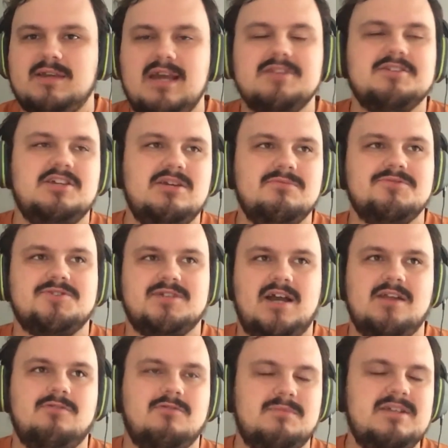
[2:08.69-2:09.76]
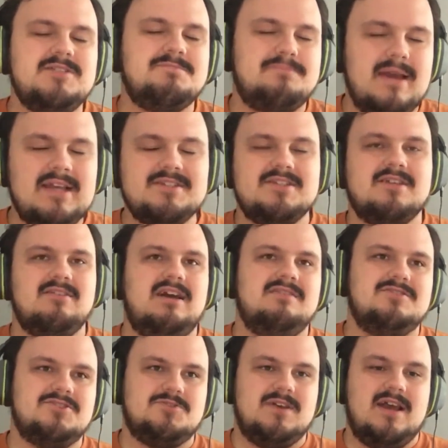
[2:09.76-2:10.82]
He has a humor side to him. He's basically on
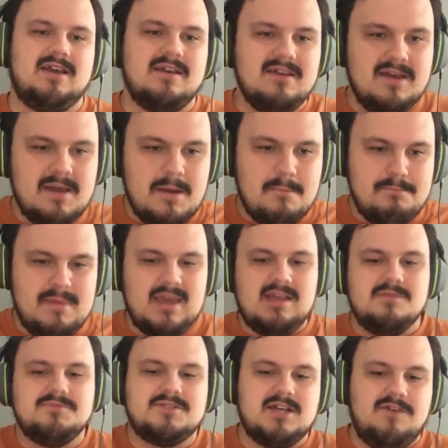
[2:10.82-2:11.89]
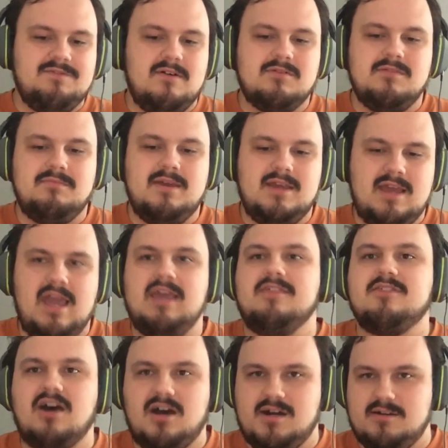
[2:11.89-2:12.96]
this track making himself out to be a
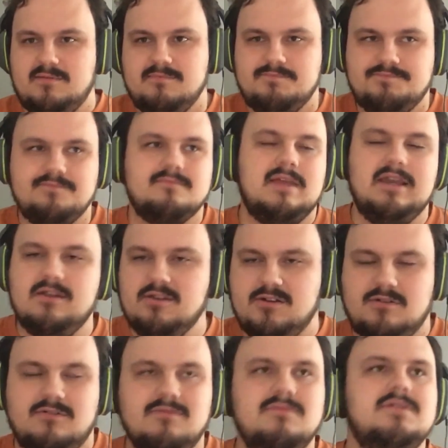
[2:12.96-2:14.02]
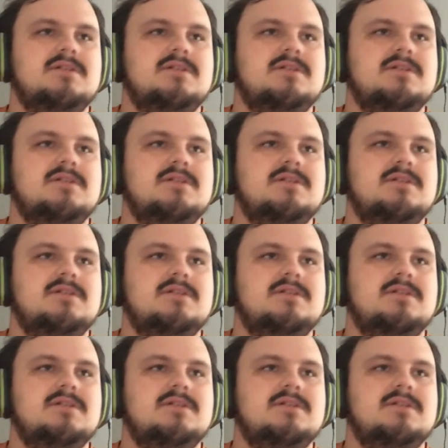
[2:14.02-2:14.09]
thought, a girl,